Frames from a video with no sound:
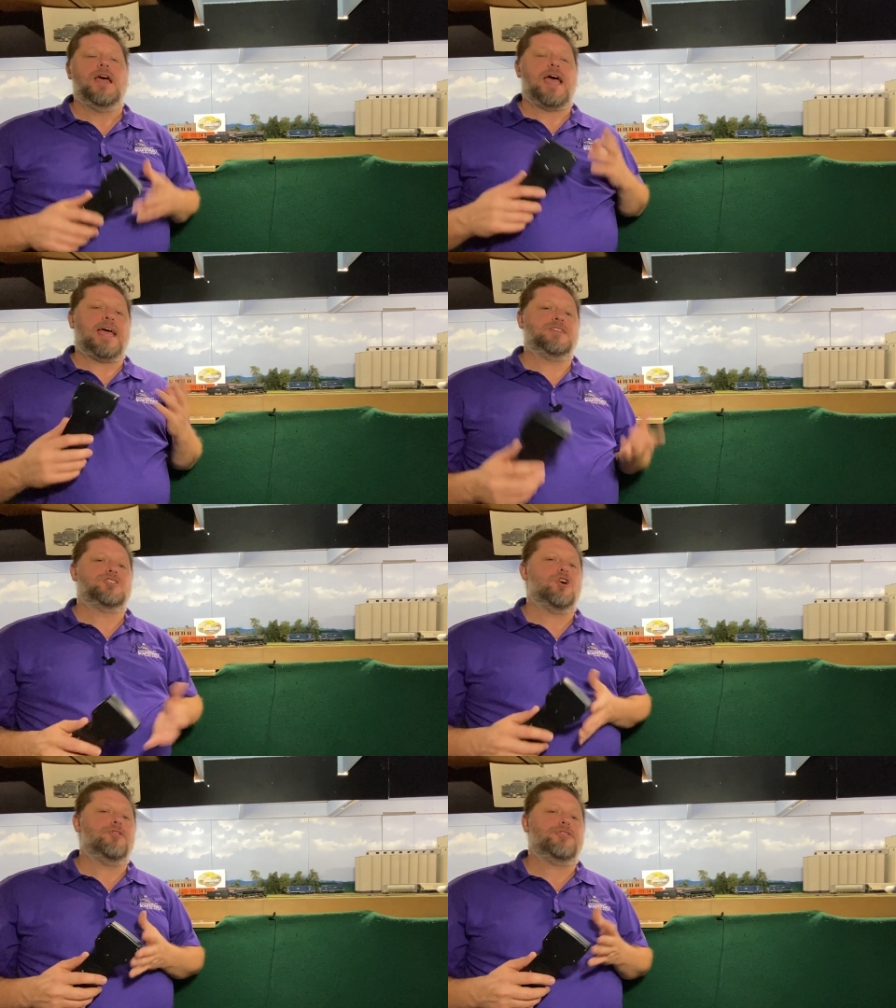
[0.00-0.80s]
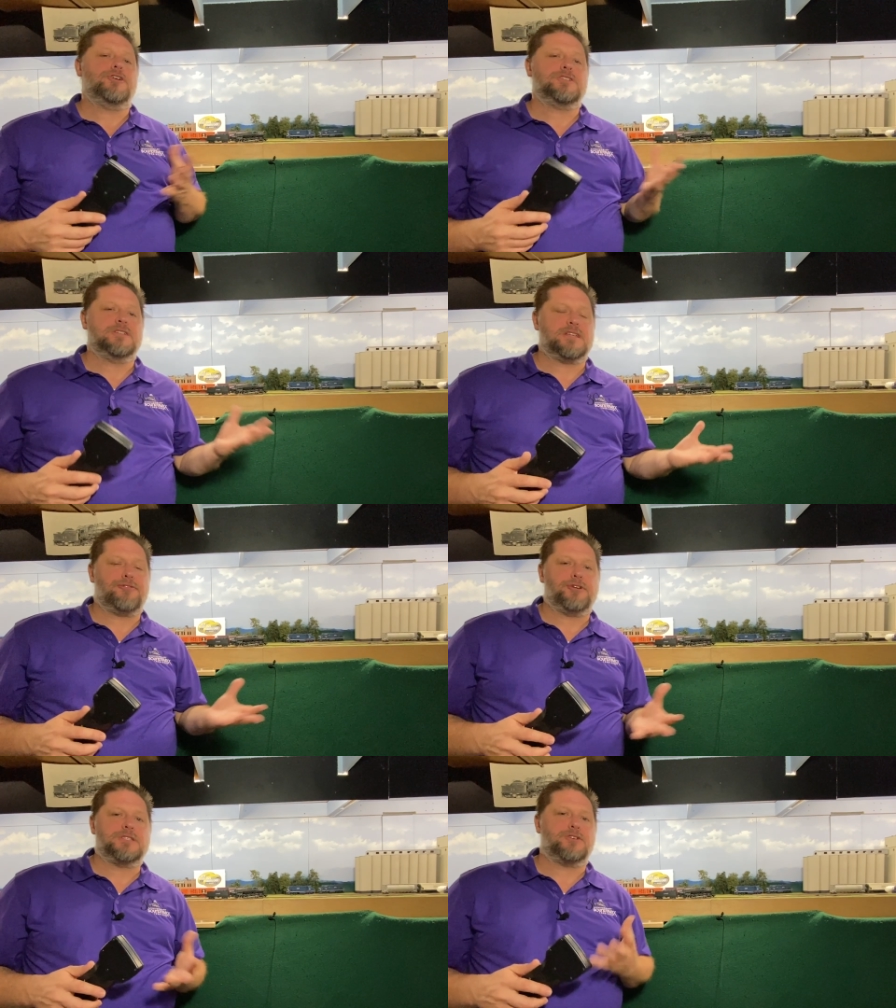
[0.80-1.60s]
And so if there's a
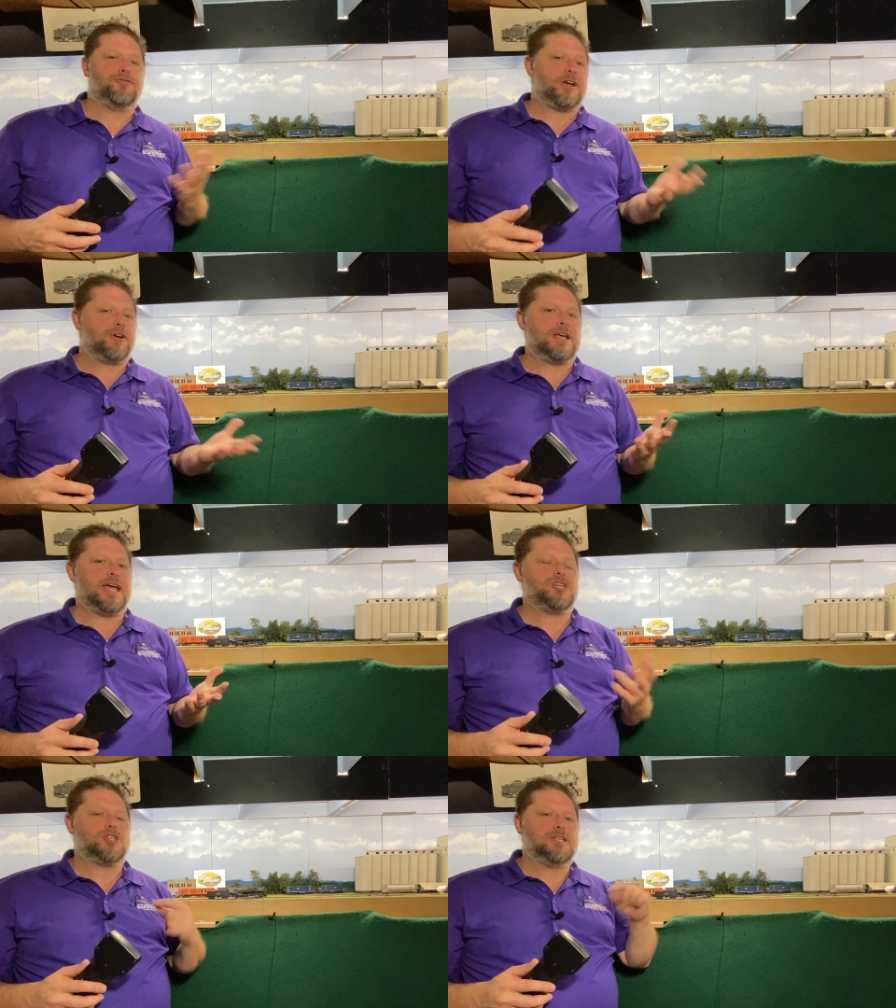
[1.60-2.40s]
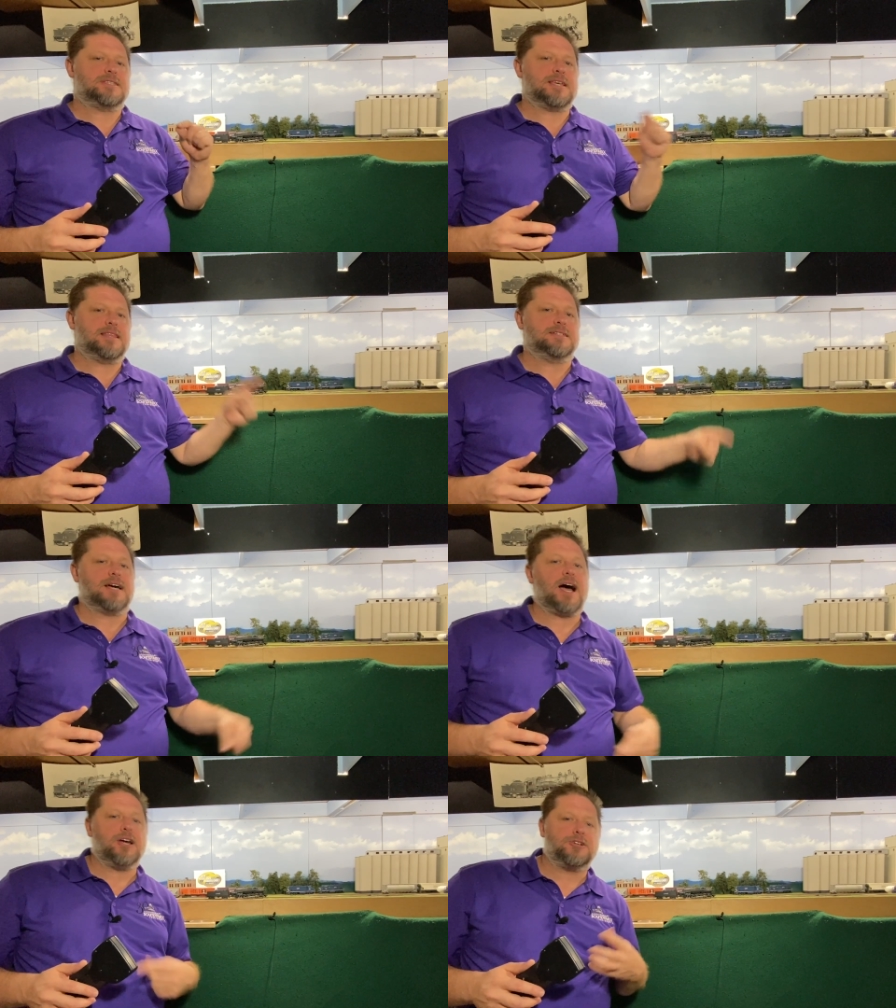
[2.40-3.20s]
difference or variation in, say, the
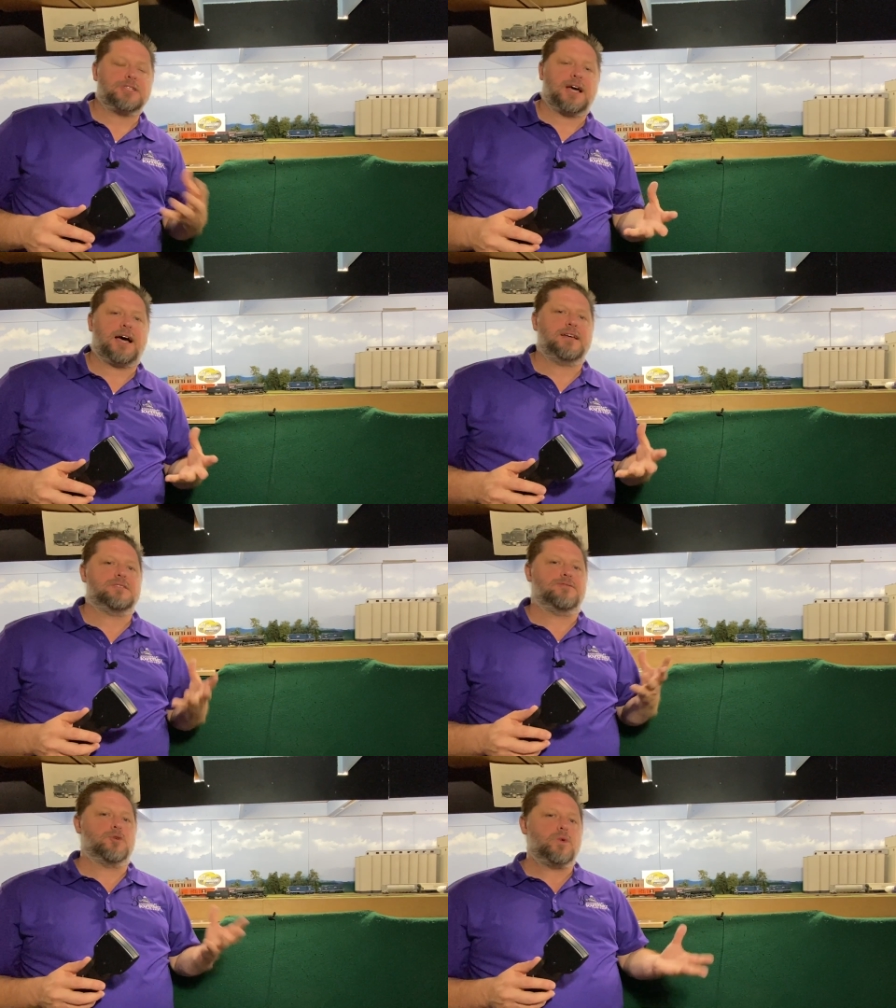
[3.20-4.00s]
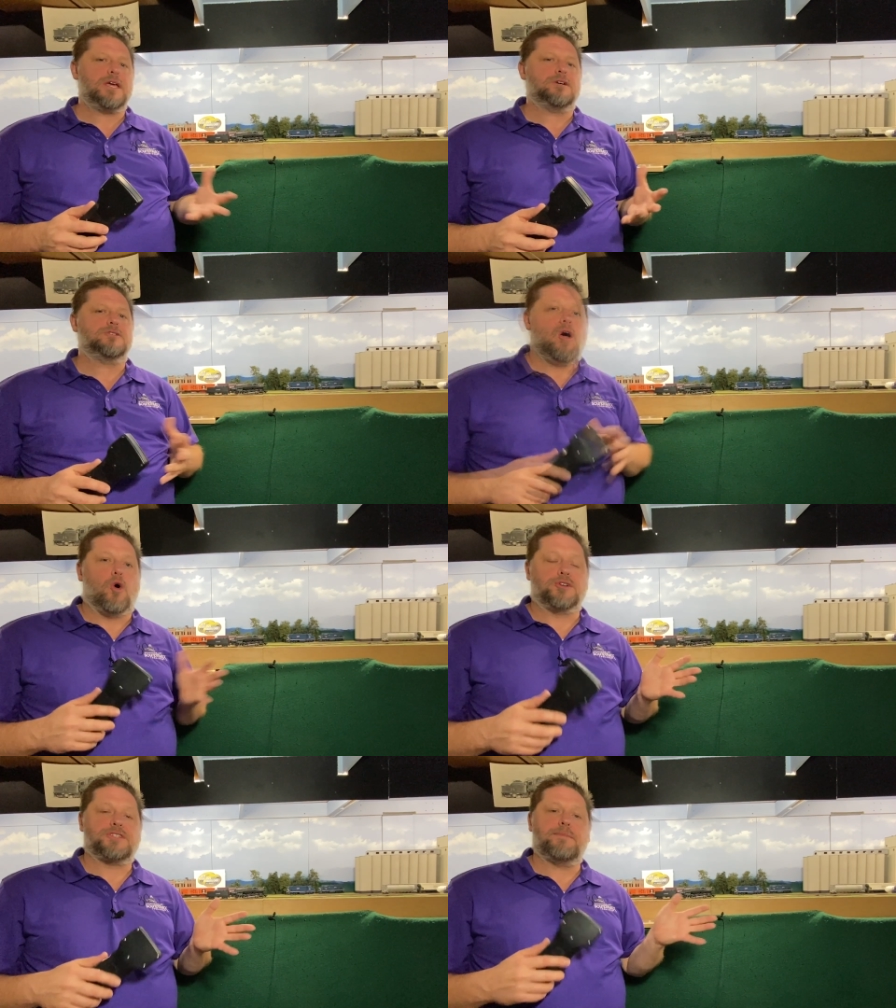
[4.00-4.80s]
tire size of the wheels
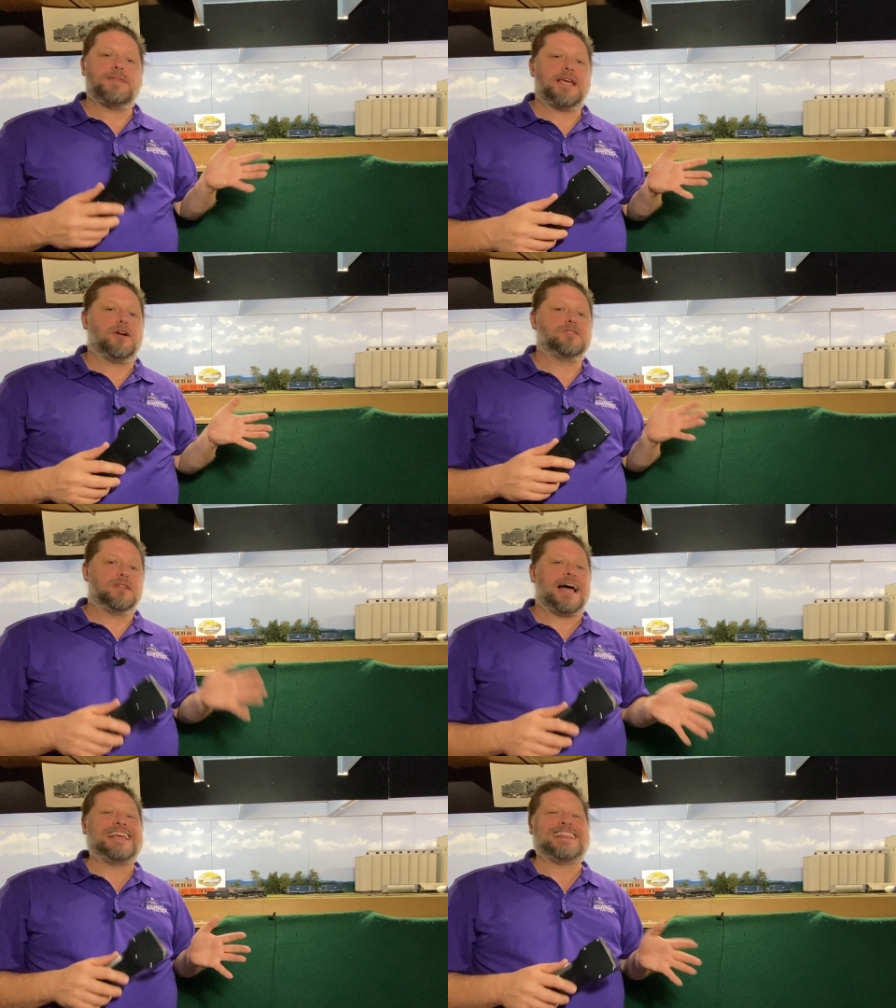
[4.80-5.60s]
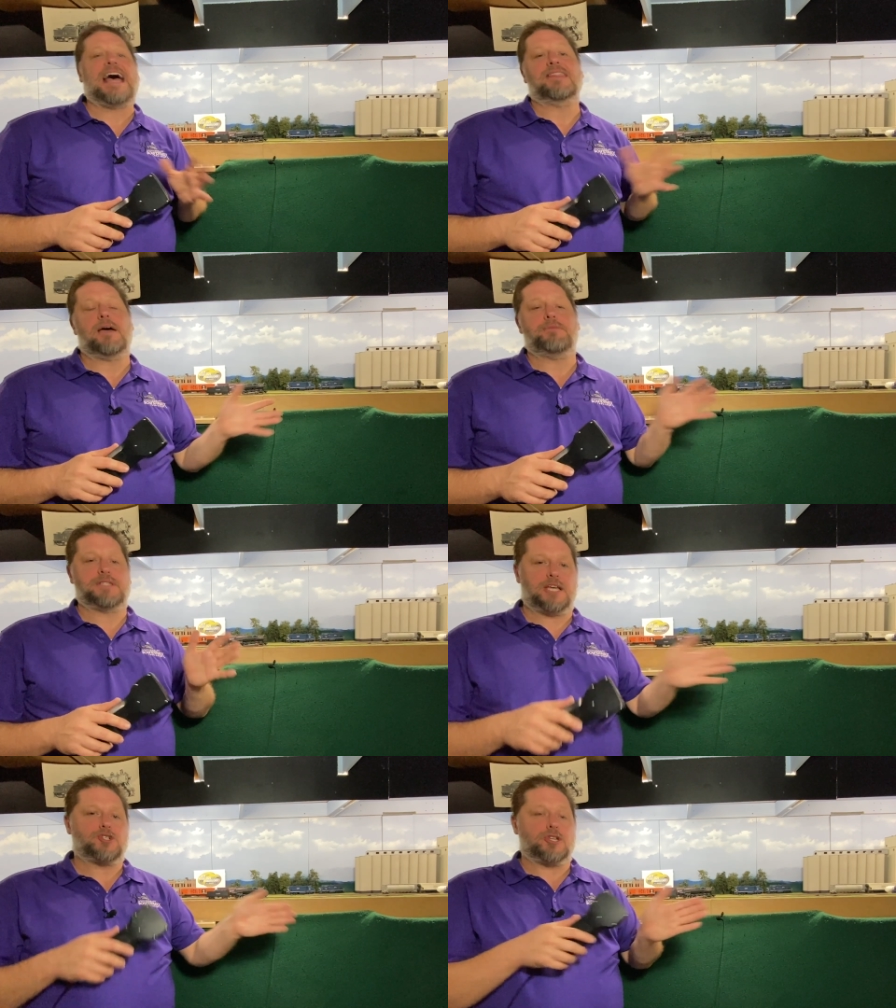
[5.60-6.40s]
or something else like that that
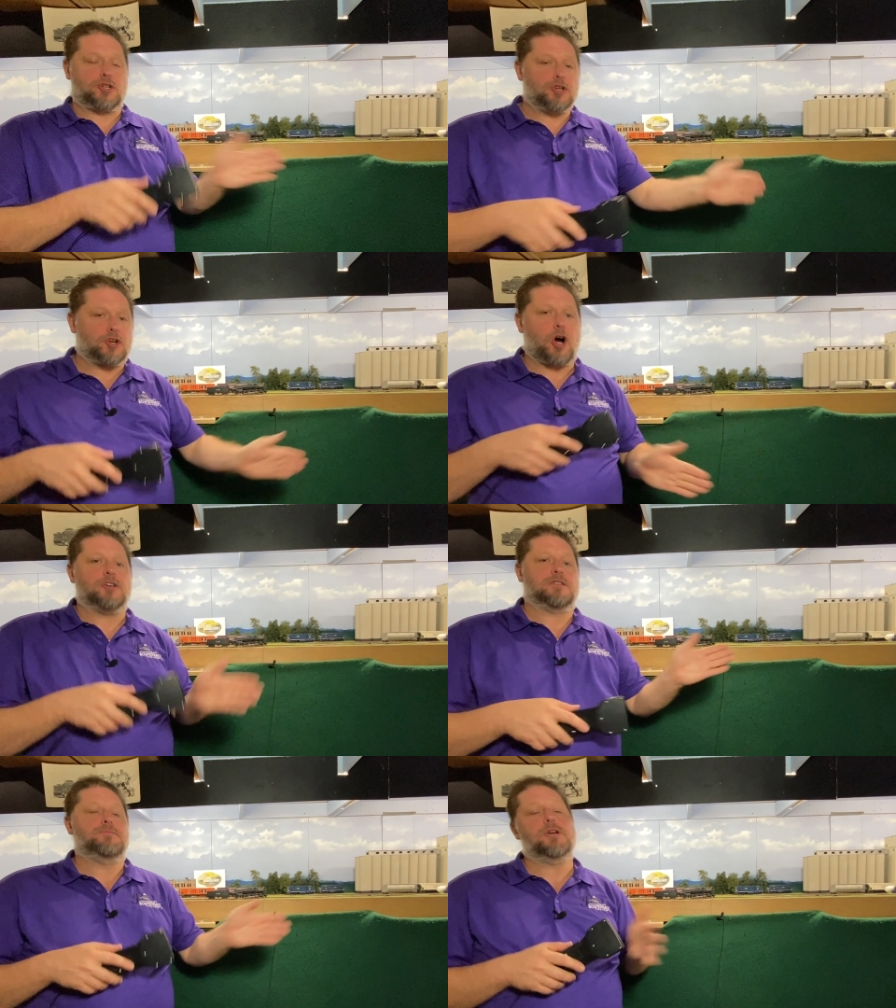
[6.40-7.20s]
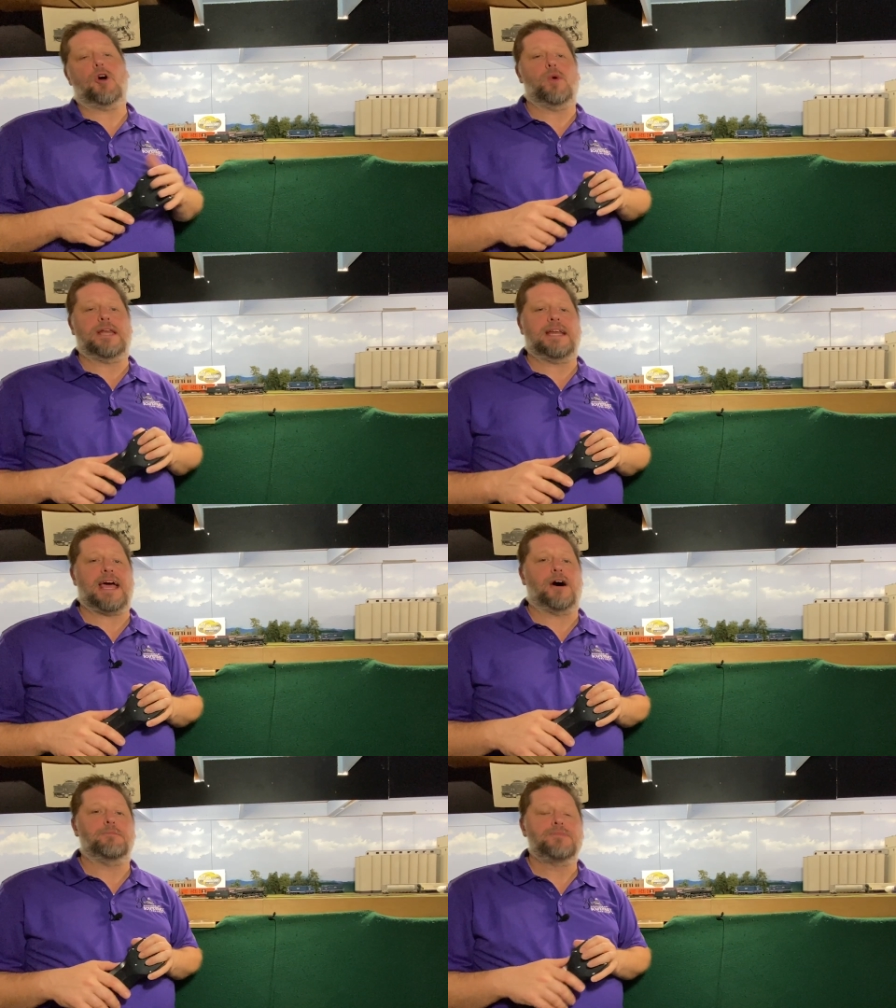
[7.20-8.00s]
potentially could cause them to go in and
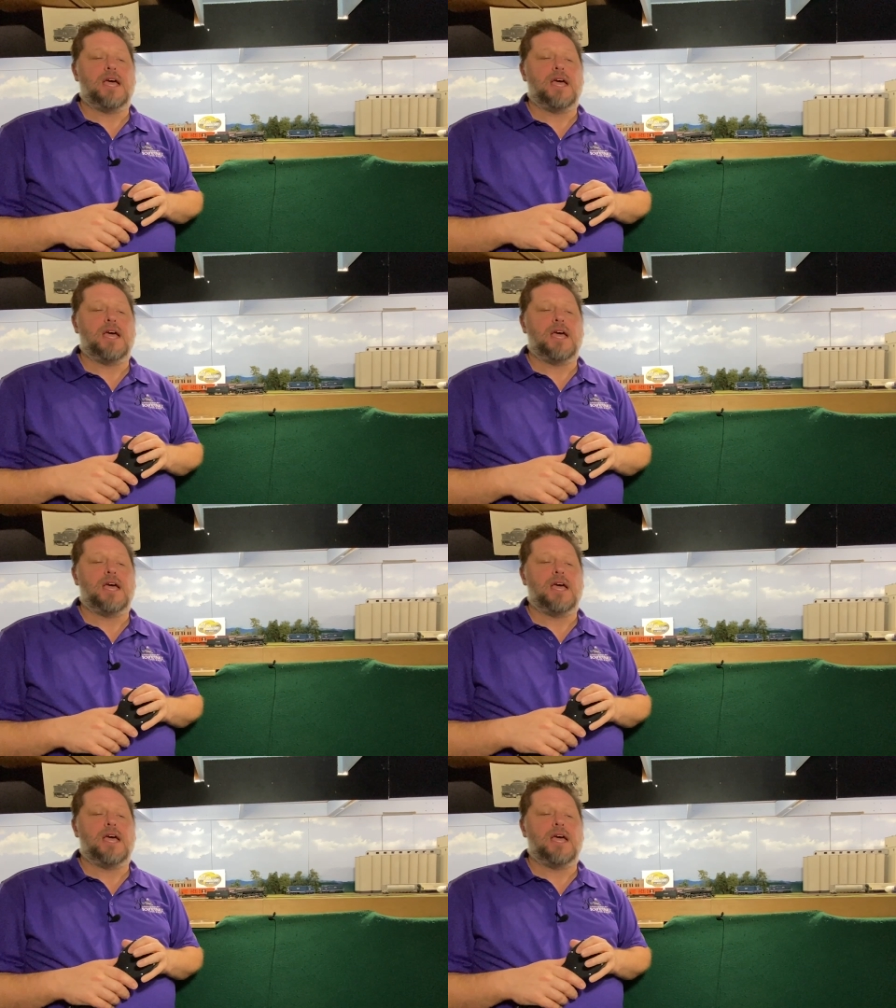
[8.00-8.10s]
out.